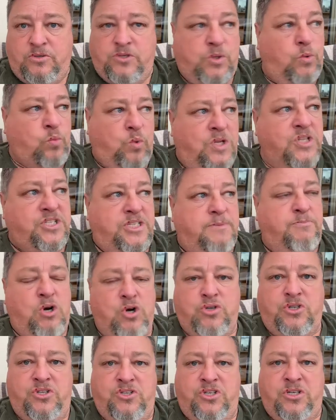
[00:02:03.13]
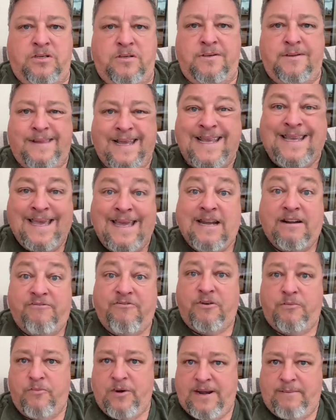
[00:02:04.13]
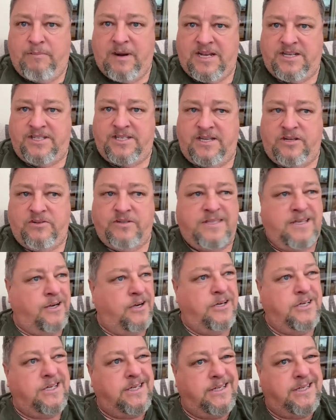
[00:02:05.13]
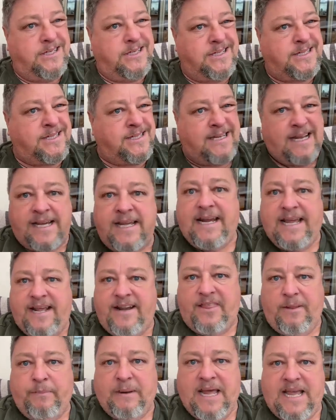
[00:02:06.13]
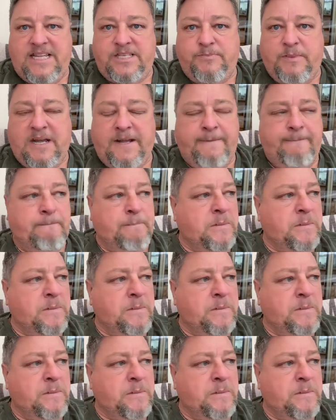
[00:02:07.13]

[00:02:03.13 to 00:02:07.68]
want some oxygen, they get it from red blood cells. They don't suck it out of the plasma.